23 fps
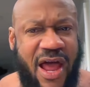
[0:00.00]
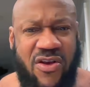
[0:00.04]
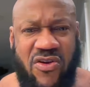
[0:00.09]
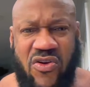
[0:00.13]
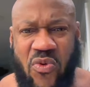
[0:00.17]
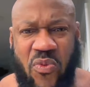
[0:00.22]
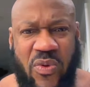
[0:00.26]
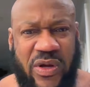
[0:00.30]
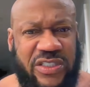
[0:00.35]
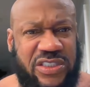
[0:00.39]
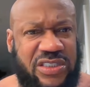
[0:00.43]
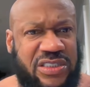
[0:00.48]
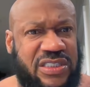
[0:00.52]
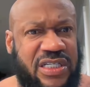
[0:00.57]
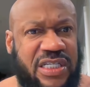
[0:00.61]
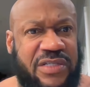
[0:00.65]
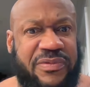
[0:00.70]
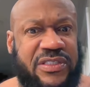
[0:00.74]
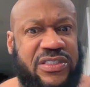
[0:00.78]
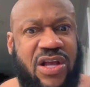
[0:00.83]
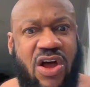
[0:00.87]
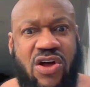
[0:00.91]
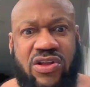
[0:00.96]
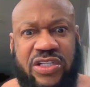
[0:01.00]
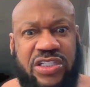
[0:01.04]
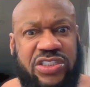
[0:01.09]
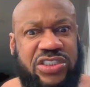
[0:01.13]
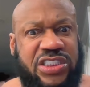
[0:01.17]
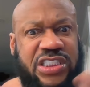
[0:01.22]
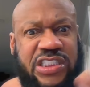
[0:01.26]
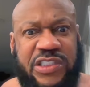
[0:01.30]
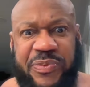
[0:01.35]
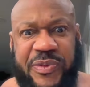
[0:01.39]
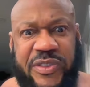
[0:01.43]
I don't know what she does, but
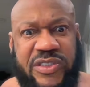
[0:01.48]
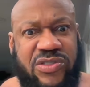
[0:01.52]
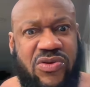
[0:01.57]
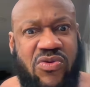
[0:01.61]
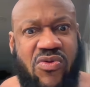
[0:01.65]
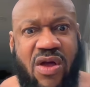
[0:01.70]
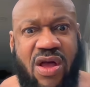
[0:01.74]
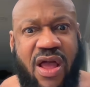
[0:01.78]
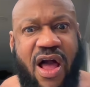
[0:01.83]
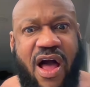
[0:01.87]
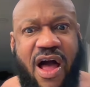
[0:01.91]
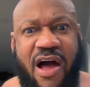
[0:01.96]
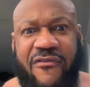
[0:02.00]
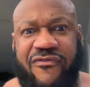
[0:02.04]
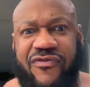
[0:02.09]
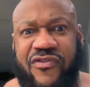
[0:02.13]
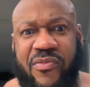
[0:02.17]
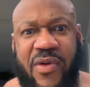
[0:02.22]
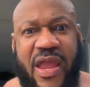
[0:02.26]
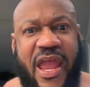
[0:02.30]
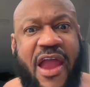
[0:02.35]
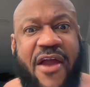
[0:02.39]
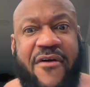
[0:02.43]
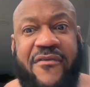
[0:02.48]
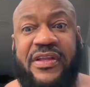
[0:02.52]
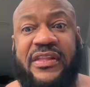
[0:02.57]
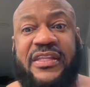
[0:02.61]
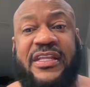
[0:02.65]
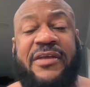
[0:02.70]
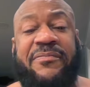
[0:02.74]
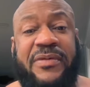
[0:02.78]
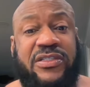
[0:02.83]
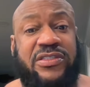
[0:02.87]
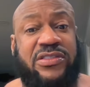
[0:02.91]
she's be so comfortable.
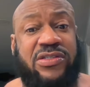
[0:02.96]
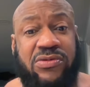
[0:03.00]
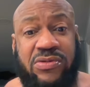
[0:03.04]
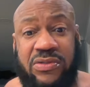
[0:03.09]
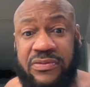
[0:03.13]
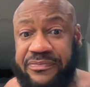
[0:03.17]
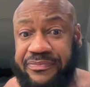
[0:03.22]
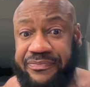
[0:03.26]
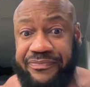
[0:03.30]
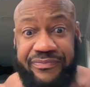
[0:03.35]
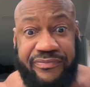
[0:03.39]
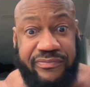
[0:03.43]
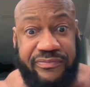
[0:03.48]
Everything be so.